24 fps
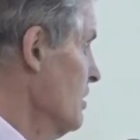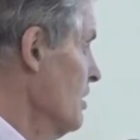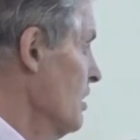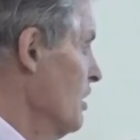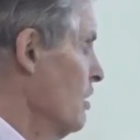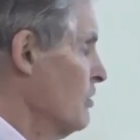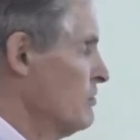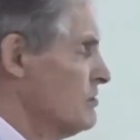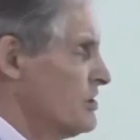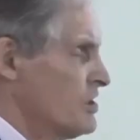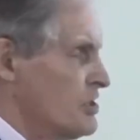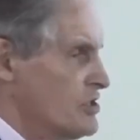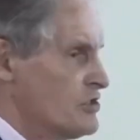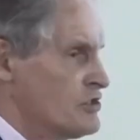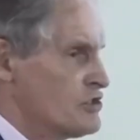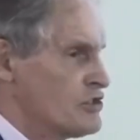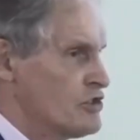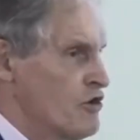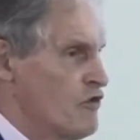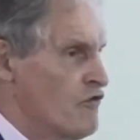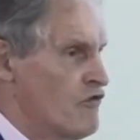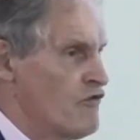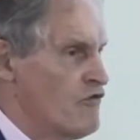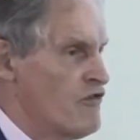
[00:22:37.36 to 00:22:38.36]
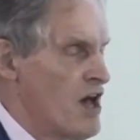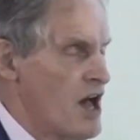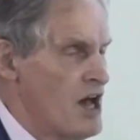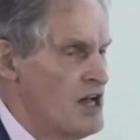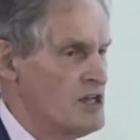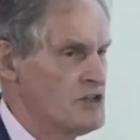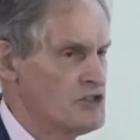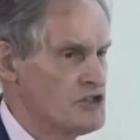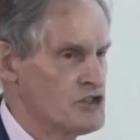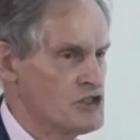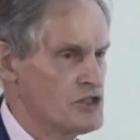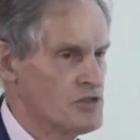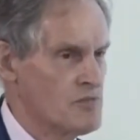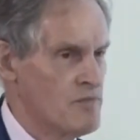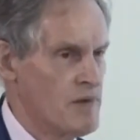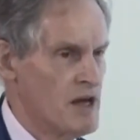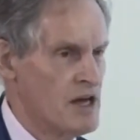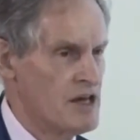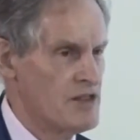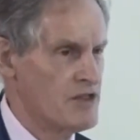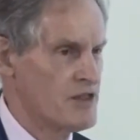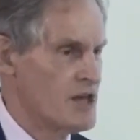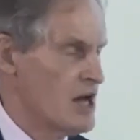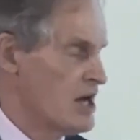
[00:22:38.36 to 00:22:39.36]
holding so fast
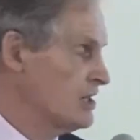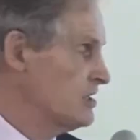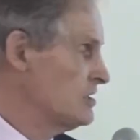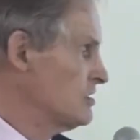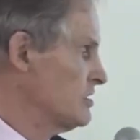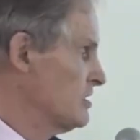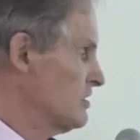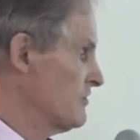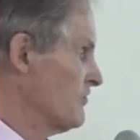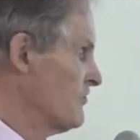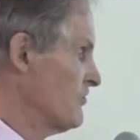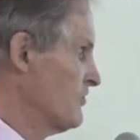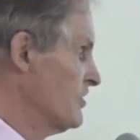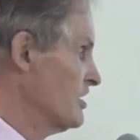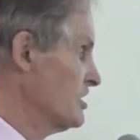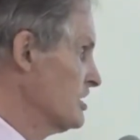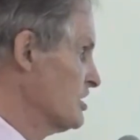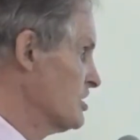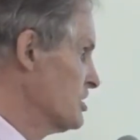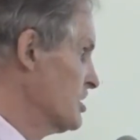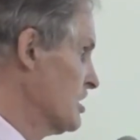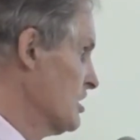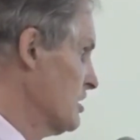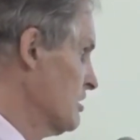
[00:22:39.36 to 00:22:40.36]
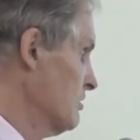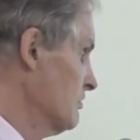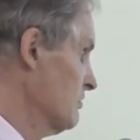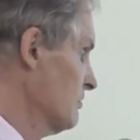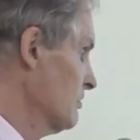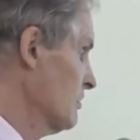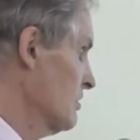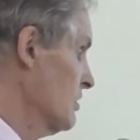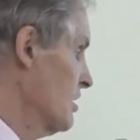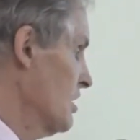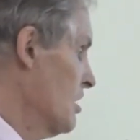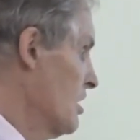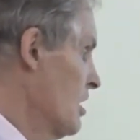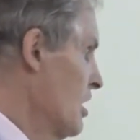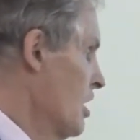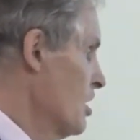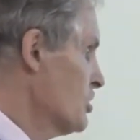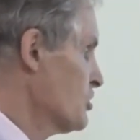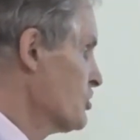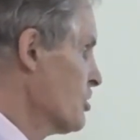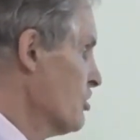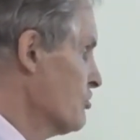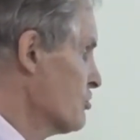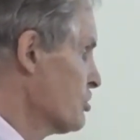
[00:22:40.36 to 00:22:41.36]
by thine infinity,
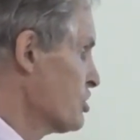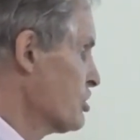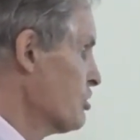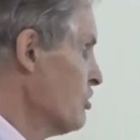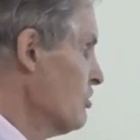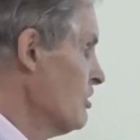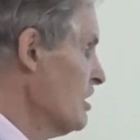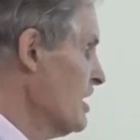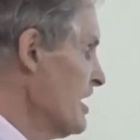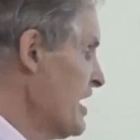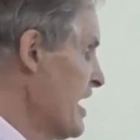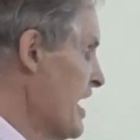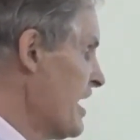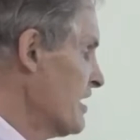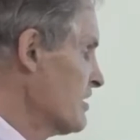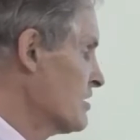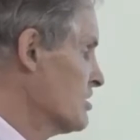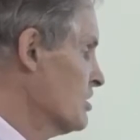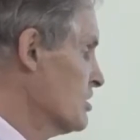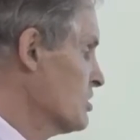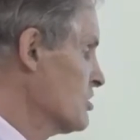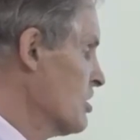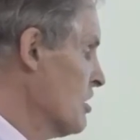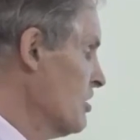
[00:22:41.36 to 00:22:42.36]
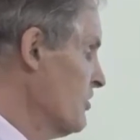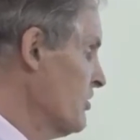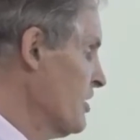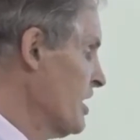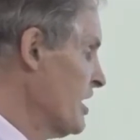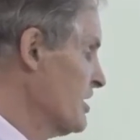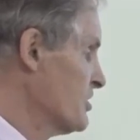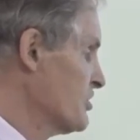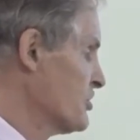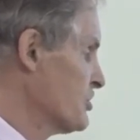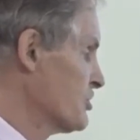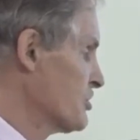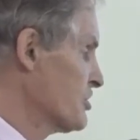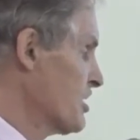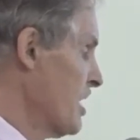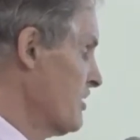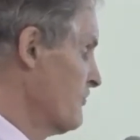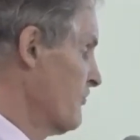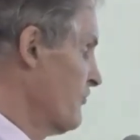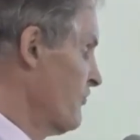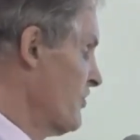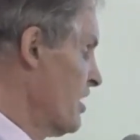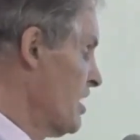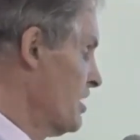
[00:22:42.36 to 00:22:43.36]
so surely anchored on thy
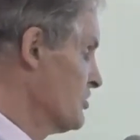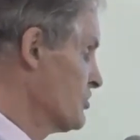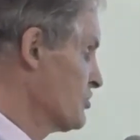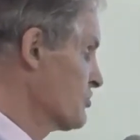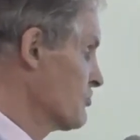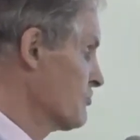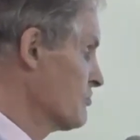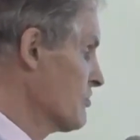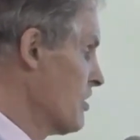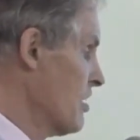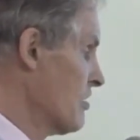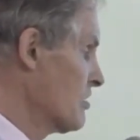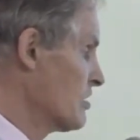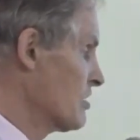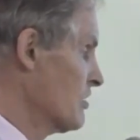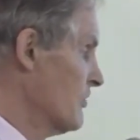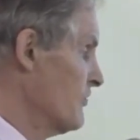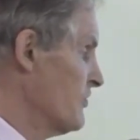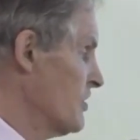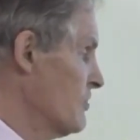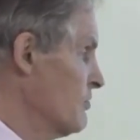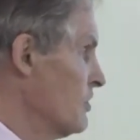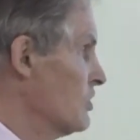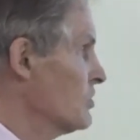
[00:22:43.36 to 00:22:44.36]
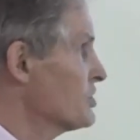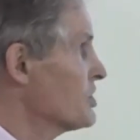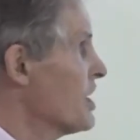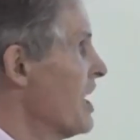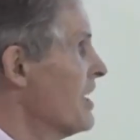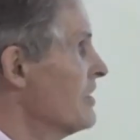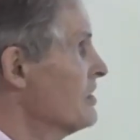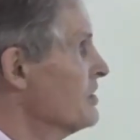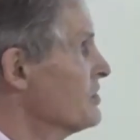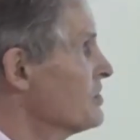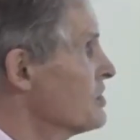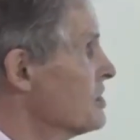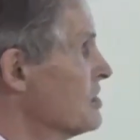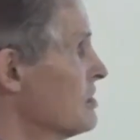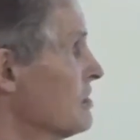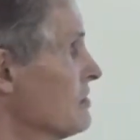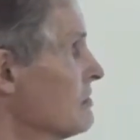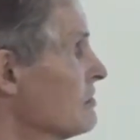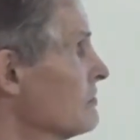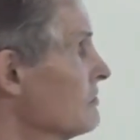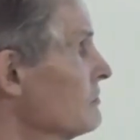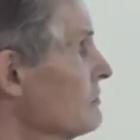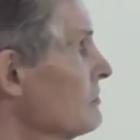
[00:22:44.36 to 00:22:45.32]
steadfast rock of immortality,